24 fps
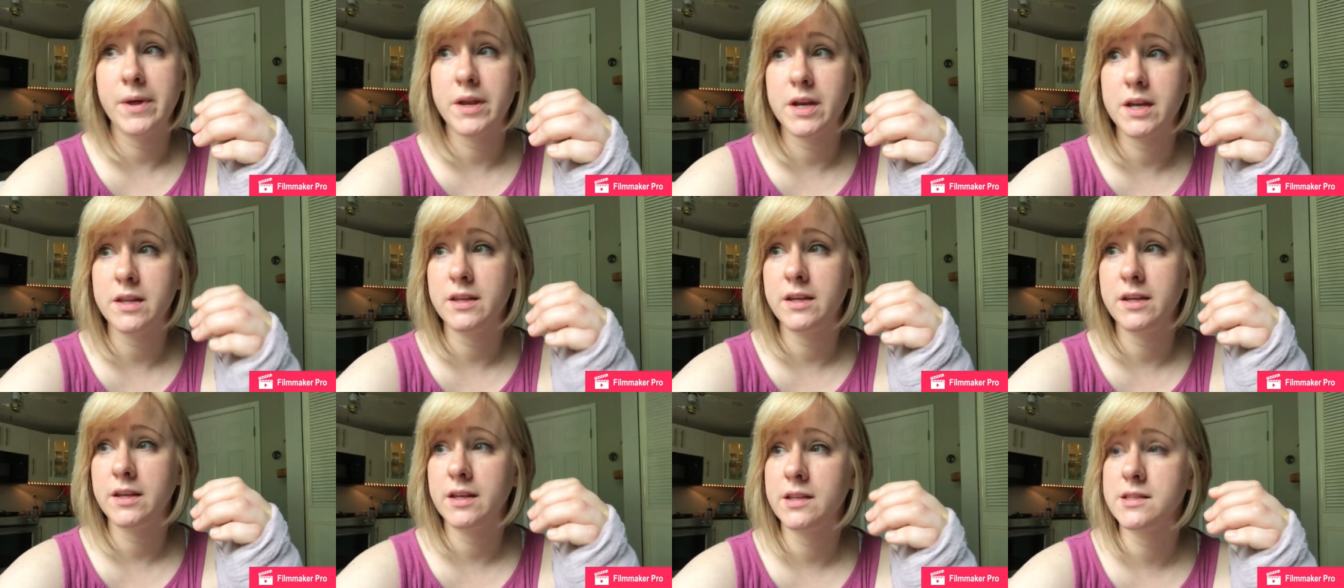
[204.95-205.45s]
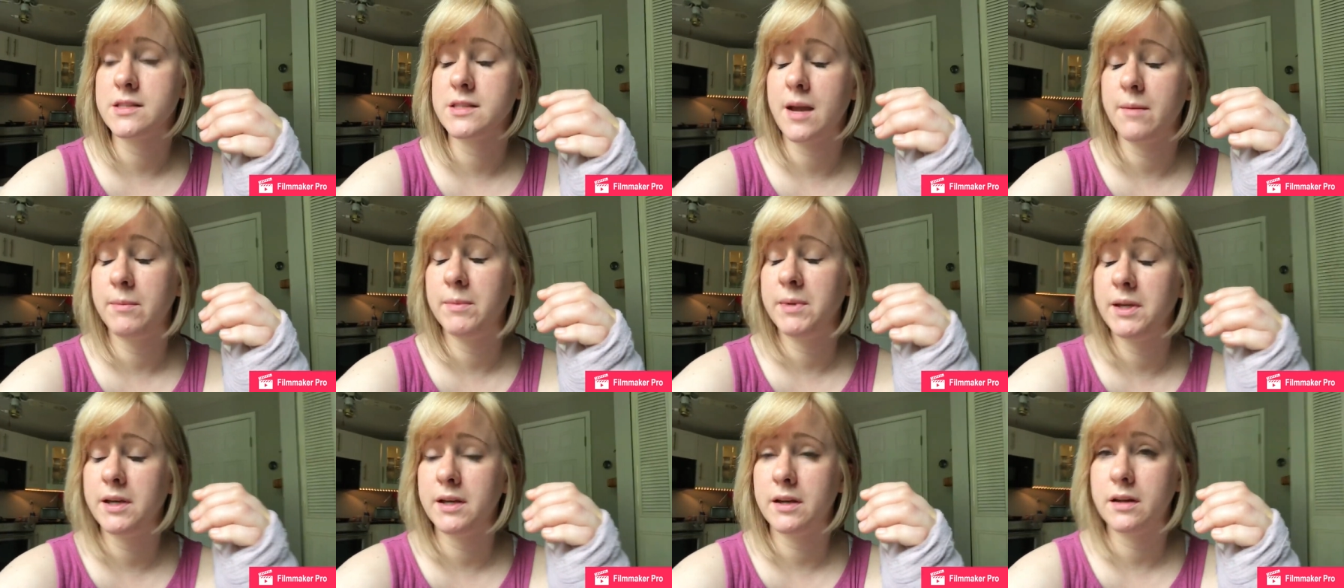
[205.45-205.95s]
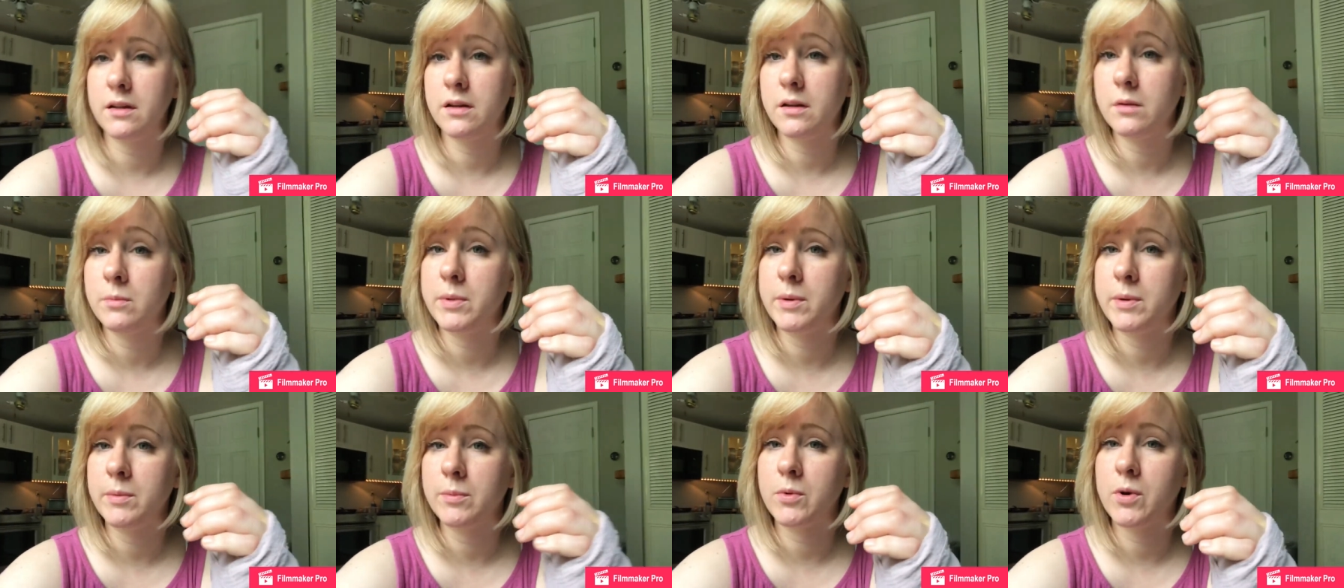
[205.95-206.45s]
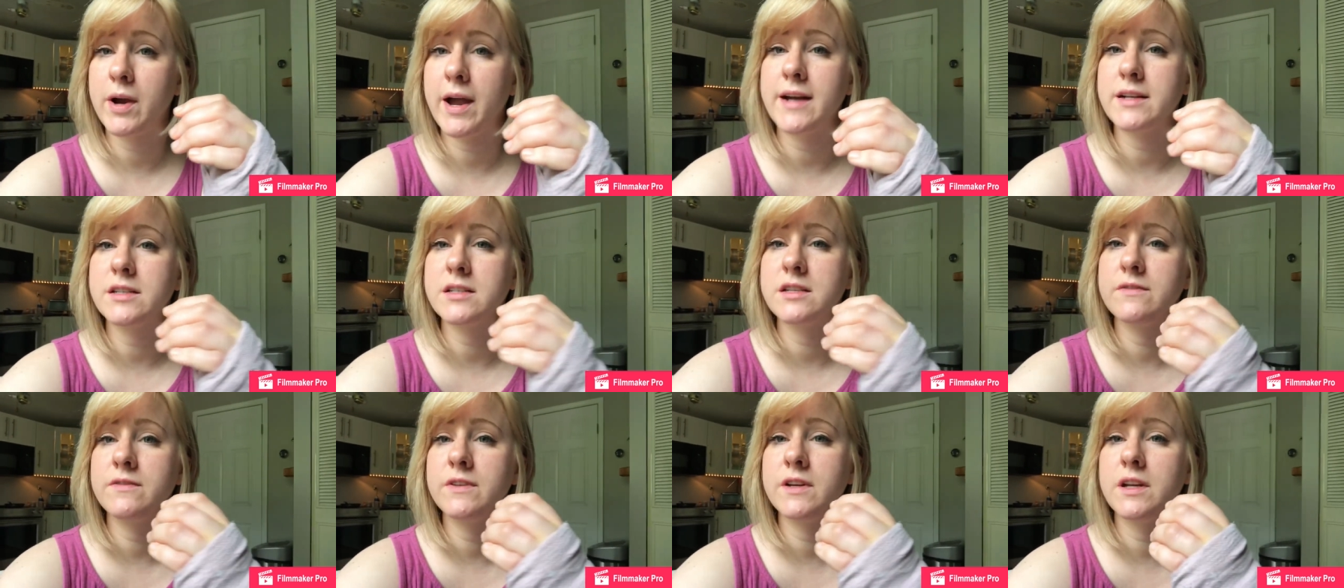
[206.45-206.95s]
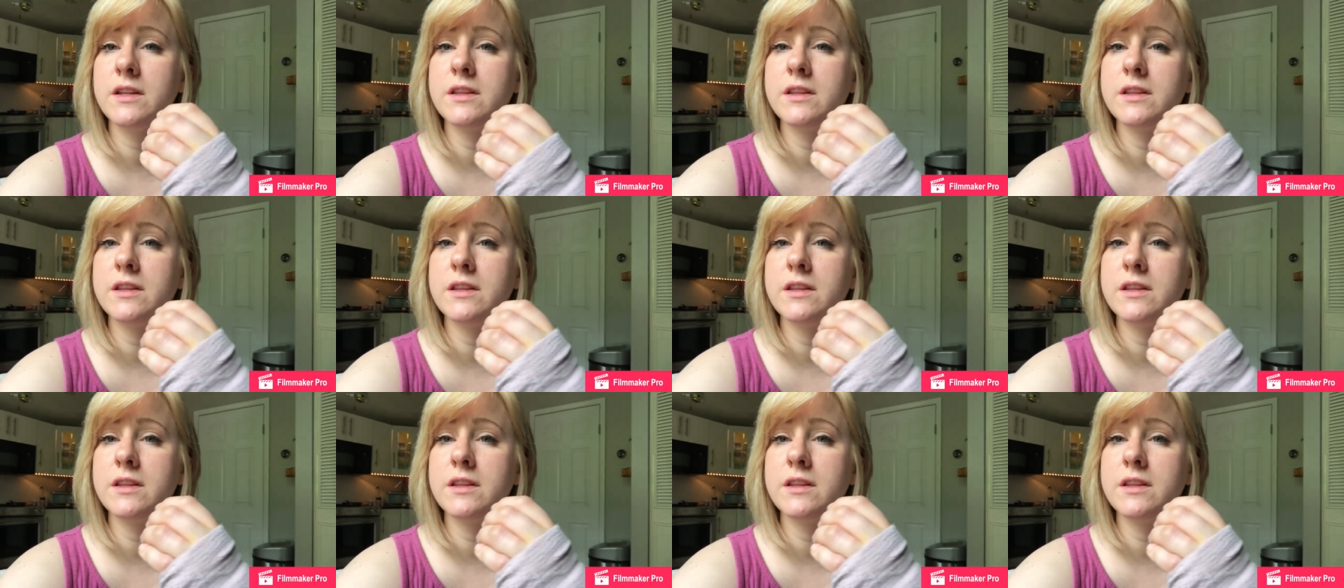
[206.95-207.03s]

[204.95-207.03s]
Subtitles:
But I think it's time to get a little bit more active.